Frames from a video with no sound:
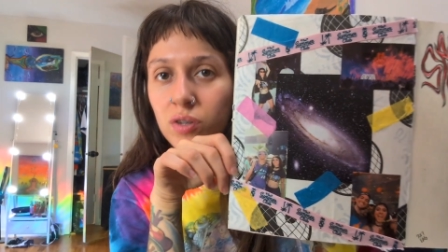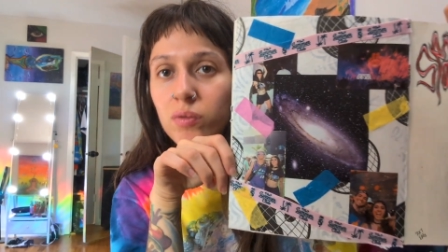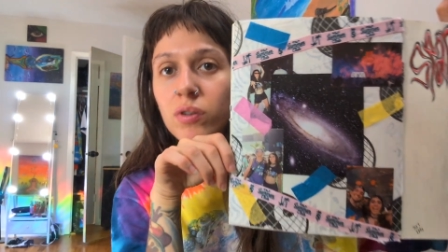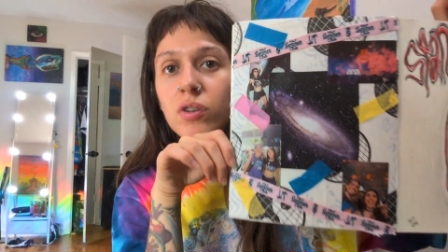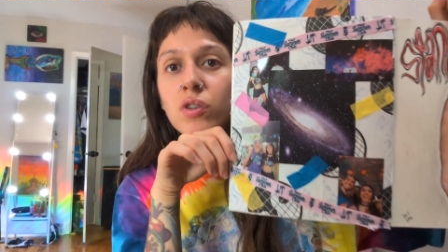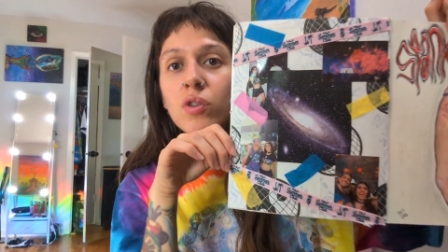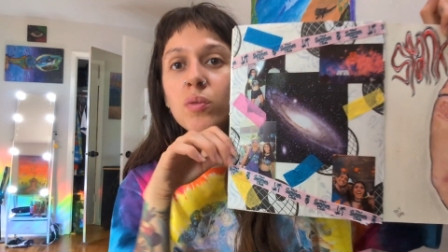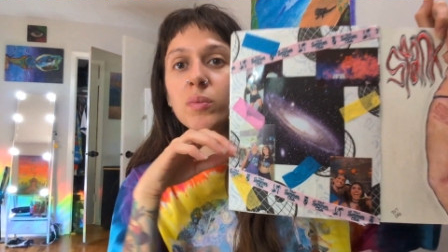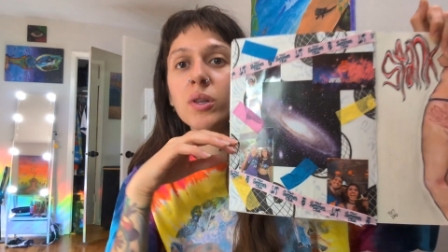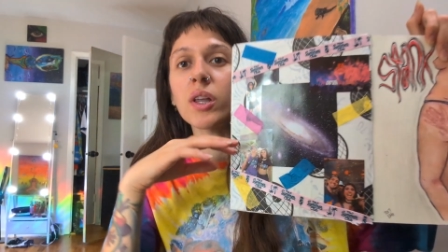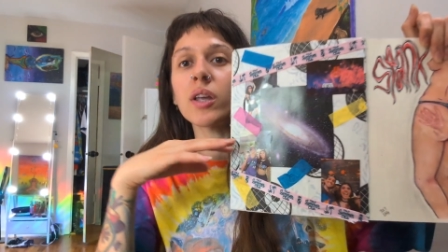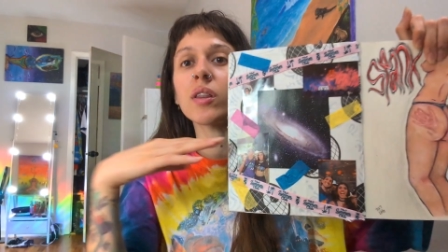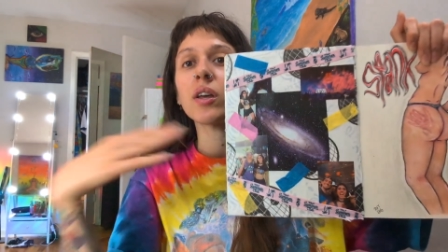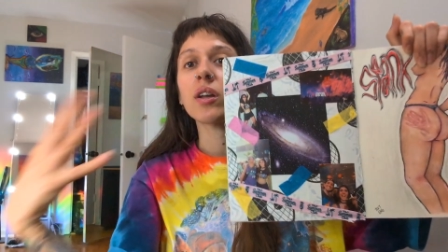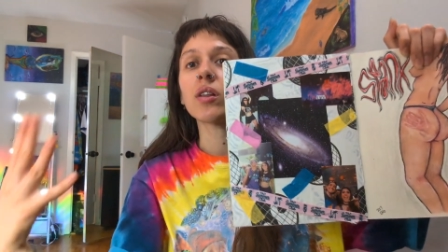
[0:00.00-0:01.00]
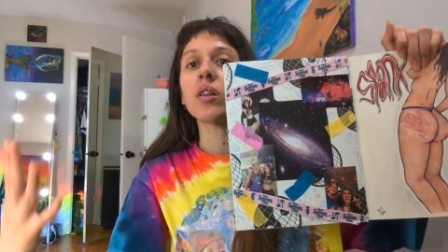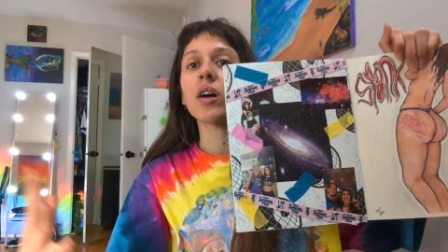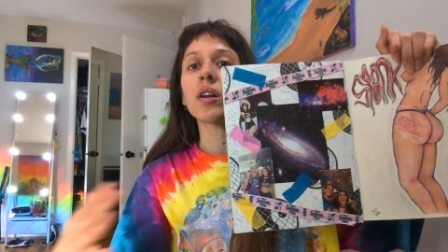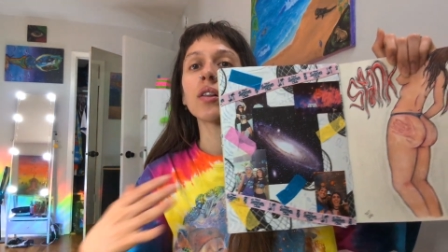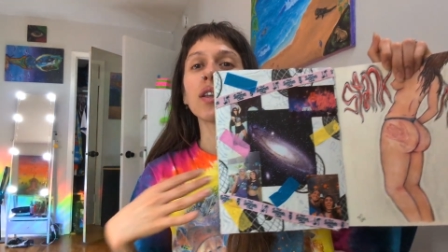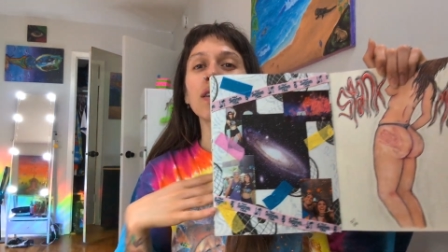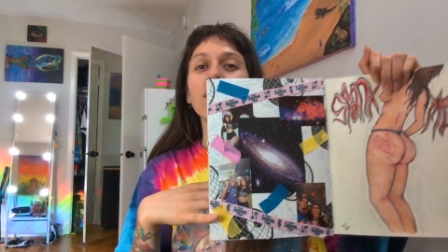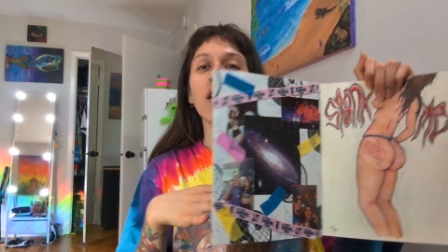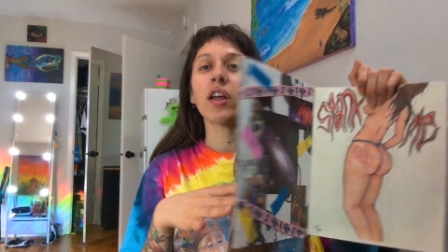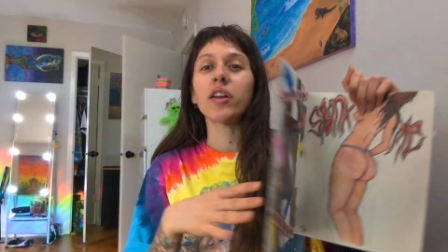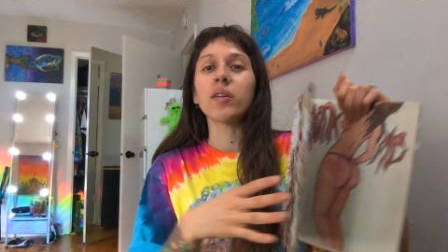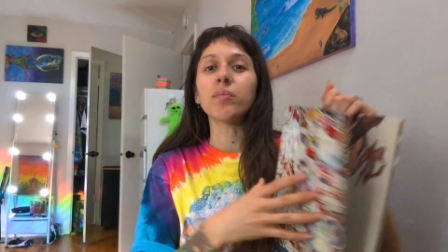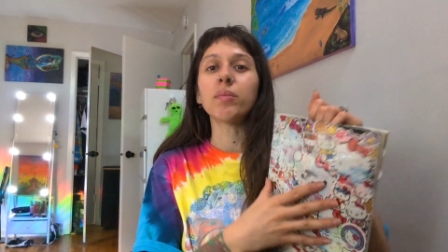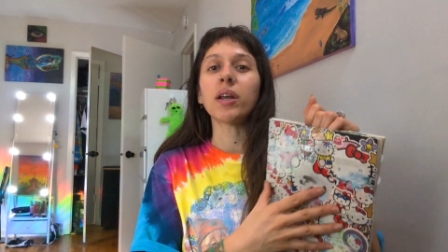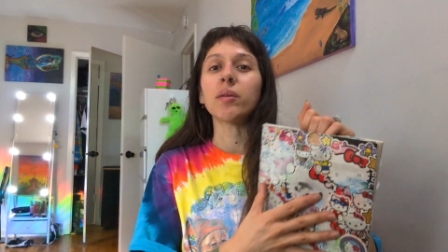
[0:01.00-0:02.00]
accumulate like a lot of like
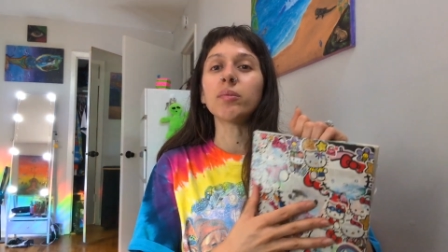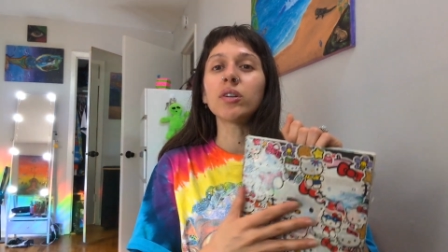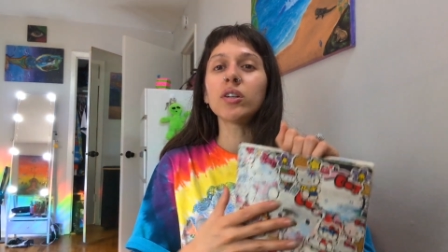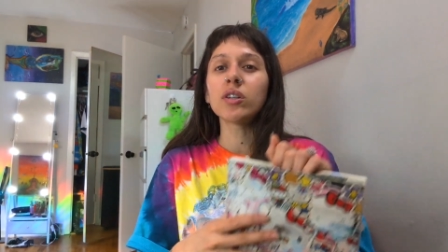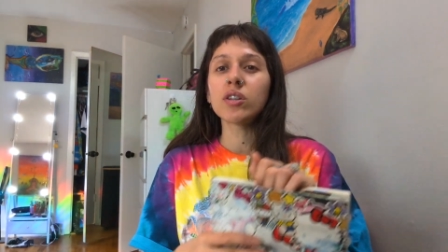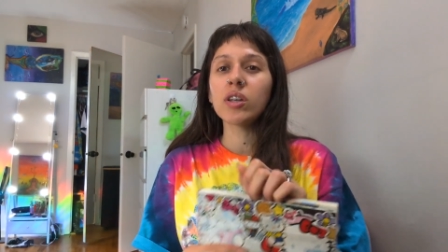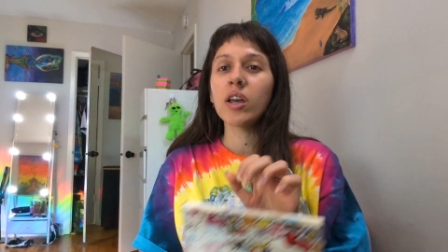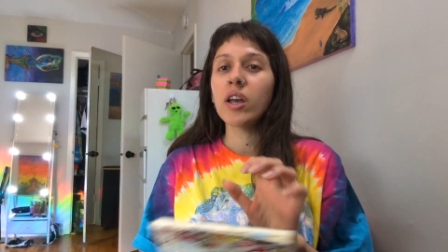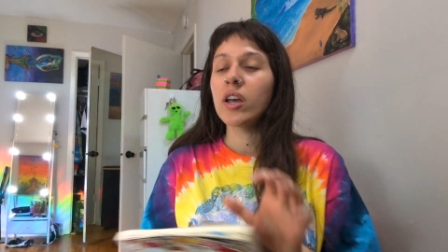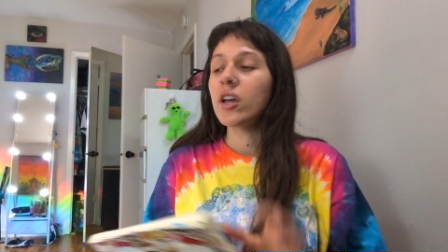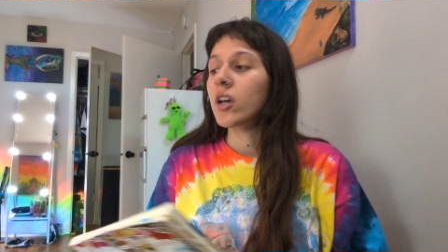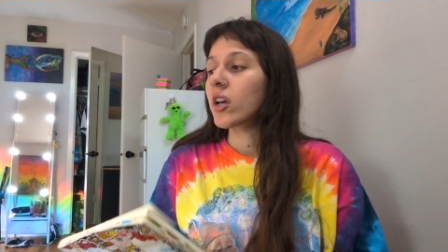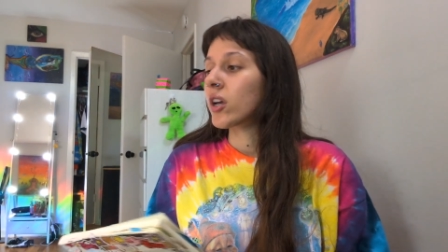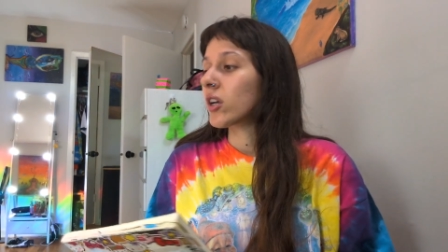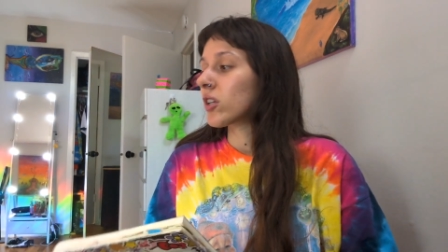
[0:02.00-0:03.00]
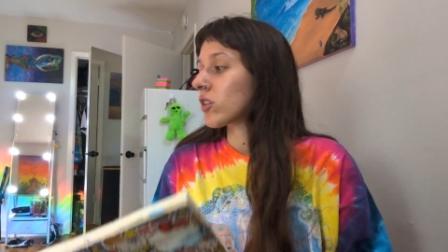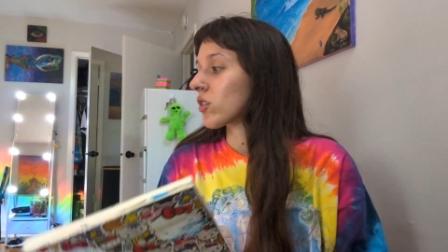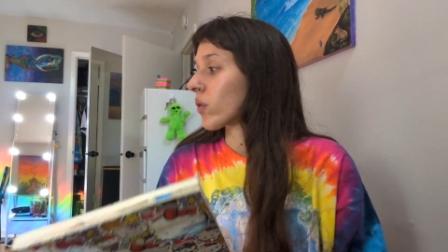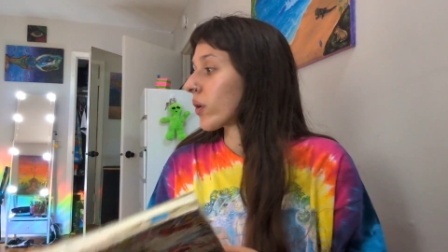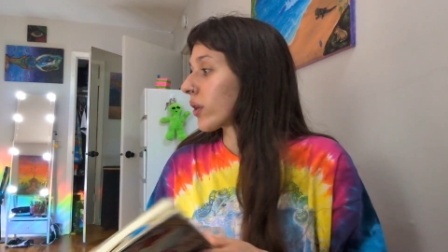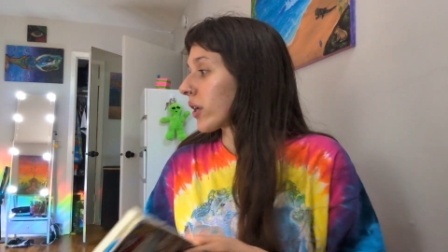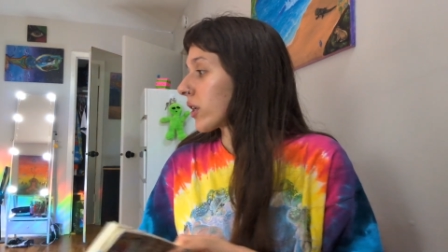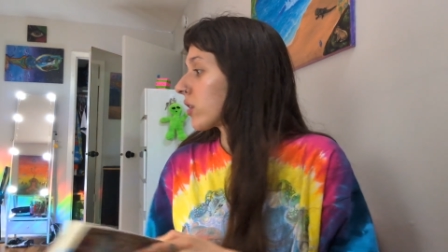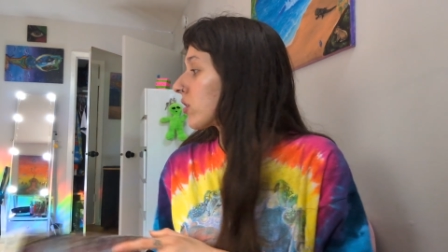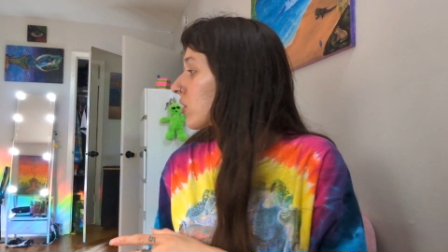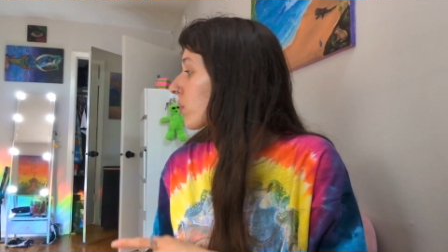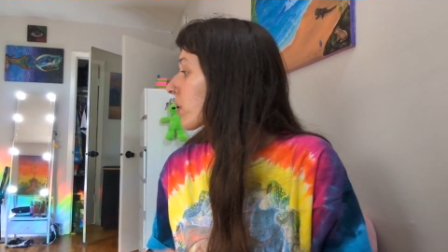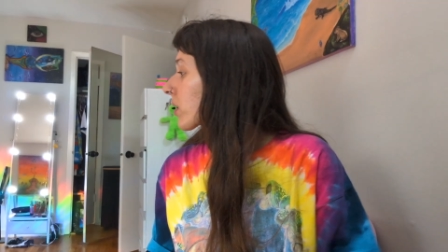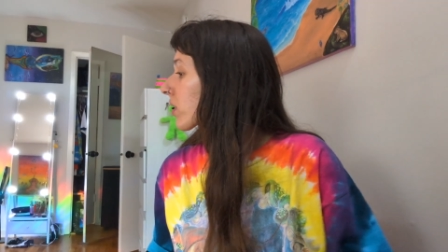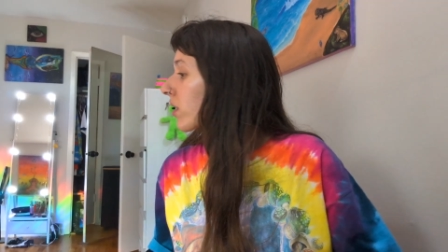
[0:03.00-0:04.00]
random papers. So I like
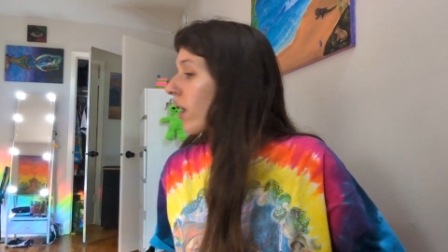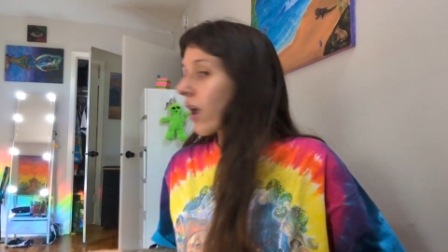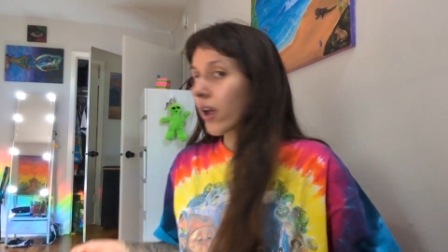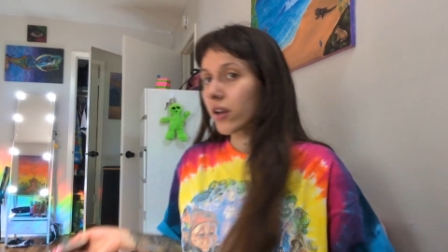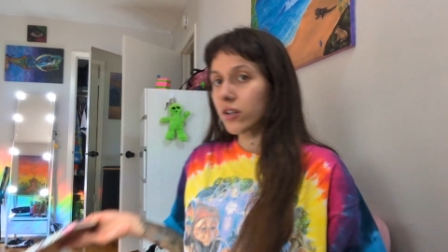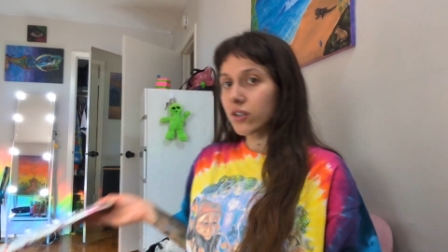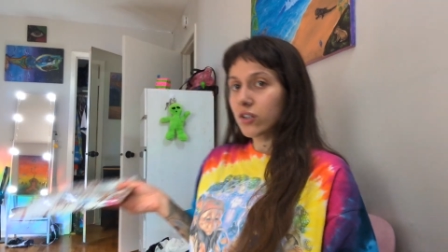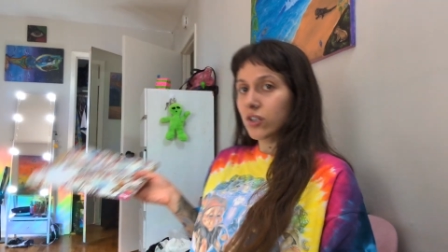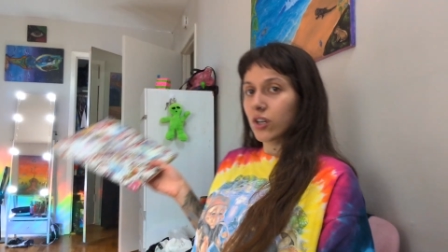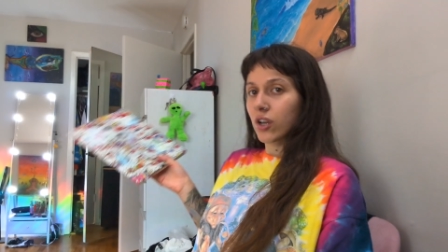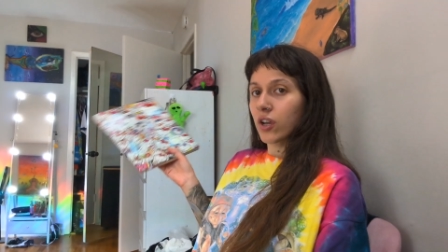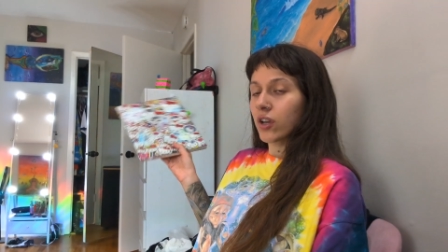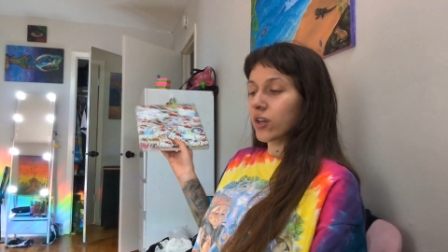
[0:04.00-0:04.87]
doing that